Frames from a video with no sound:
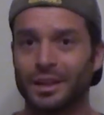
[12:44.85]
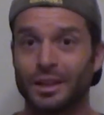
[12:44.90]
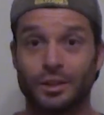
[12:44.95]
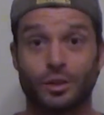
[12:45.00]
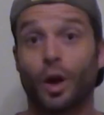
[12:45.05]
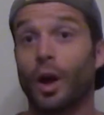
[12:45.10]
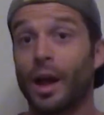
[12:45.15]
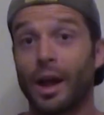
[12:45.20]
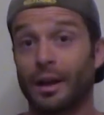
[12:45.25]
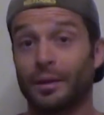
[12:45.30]

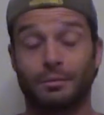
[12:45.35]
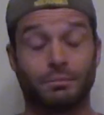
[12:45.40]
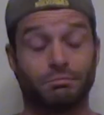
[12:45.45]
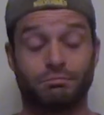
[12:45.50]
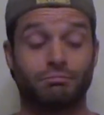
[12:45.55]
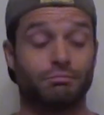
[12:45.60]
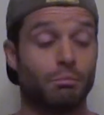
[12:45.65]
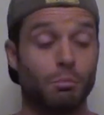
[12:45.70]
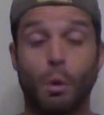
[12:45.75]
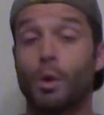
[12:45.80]
so
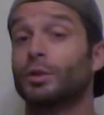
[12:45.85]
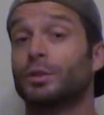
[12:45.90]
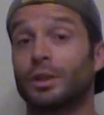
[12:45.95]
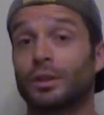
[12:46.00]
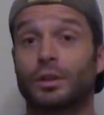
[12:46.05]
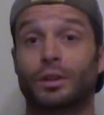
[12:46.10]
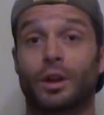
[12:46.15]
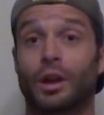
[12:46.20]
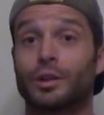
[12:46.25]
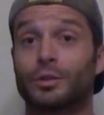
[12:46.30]
most
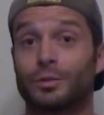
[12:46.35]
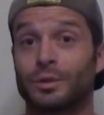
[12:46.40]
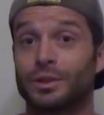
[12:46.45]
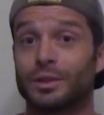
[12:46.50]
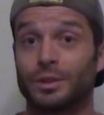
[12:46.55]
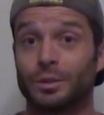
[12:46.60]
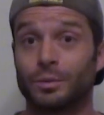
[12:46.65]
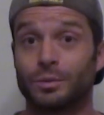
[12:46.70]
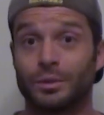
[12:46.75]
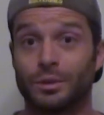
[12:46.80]
other
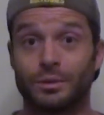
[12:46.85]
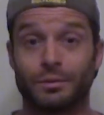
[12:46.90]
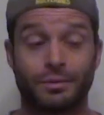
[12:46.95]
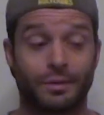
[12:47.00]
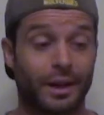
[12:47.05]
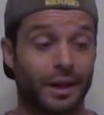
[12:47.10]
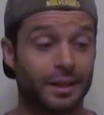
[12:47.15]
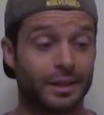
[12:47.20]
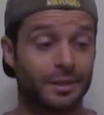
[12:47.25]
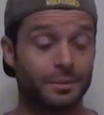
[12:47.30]
countries you'd
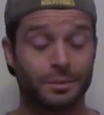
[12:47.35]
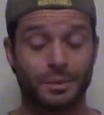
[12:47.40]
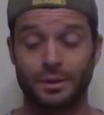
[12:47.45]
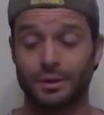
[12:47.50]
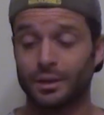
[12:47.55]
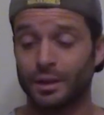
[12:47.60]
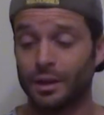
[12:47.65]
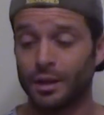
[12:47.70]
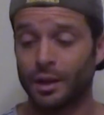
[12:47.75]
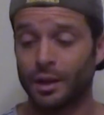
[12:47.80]
find it, but